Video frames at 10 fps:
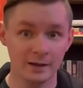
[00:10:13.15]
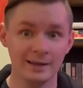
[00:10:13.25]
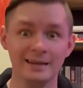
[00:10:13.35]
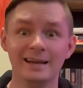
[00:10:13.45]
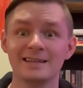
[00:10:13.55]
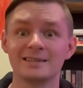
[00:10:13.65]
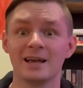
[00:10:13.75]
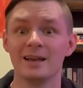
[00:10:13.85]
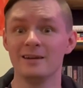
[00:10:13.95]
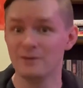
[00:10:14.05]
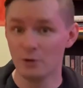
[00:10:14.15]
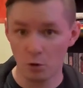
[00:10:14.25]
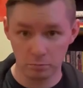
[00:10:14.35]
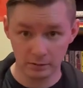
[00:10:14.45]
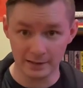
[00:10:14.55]
he has no
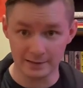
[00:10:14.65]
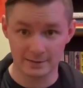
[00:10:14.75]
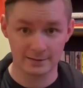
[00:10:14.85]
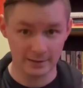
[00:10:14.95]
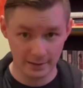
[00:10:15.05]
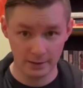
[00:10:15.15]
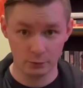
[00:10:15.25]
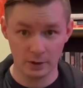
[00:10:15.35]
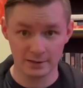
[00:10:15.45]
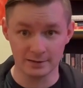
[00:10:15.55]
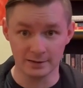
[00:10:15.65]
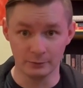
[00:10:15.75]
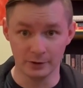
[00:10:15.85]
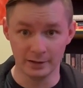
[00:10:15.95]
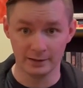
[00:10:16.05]
place in a wrestling
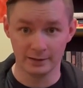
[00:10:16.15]
ring.